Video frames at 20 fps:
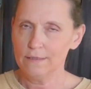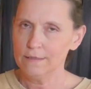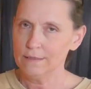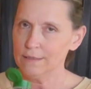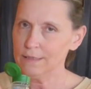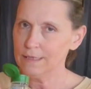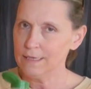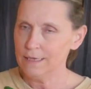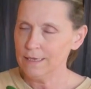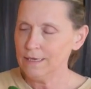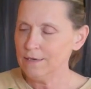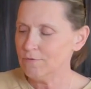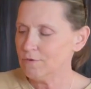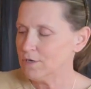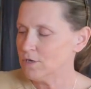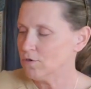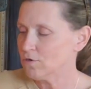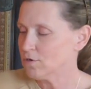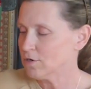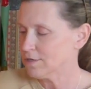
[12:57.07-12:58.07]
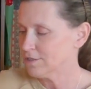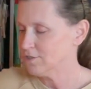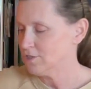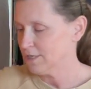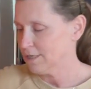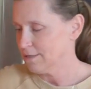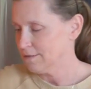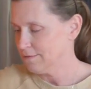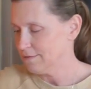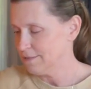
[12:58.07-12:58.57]
The key when you cook
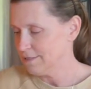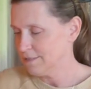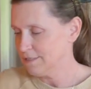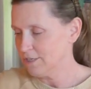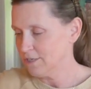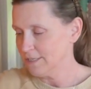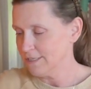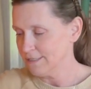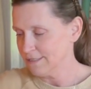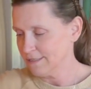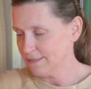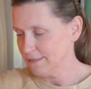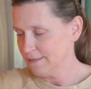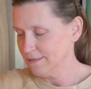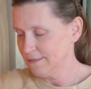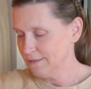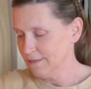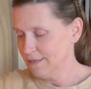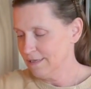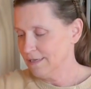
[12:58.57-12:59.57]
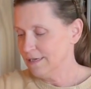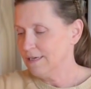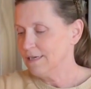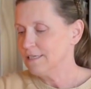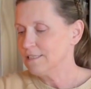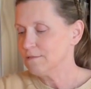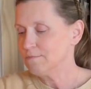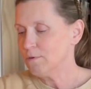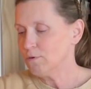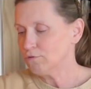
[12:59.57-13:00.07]
chicken, seriously,
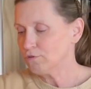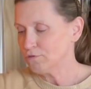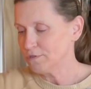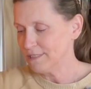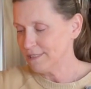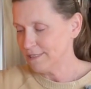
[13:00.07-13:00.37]
poultry